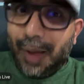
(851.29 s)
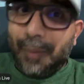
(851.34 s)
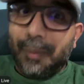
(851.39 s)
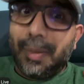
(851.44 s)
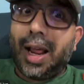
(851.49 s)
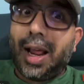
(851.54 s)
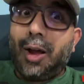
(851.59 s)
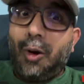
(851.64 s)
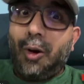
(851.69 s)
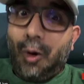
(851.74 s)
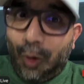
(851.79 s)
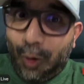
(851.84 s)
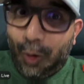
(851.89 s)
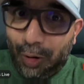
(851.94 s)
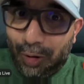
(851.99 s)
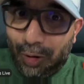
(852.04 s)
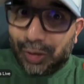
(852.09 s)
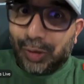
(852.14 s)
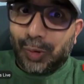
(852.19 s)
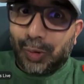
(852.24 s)
But I
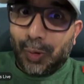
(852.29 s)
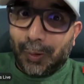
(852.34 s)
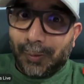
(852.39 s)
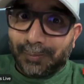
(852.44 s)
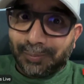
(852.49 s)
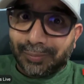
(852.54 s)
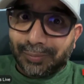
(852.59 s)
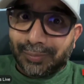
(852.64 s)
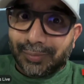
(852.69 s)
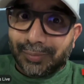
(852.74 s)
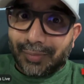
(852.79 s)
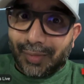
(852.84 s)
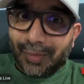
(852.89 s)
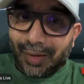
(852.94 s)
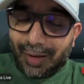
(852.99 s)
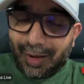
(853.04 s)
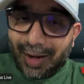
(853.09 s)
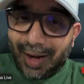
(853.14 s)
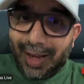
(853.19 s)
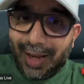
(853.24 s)
also,
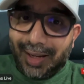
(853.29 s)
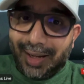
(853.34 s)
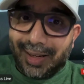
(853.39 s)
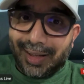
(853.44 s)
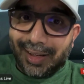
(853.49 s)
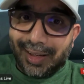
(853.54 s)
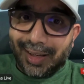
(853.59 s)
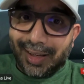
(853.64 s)
all right,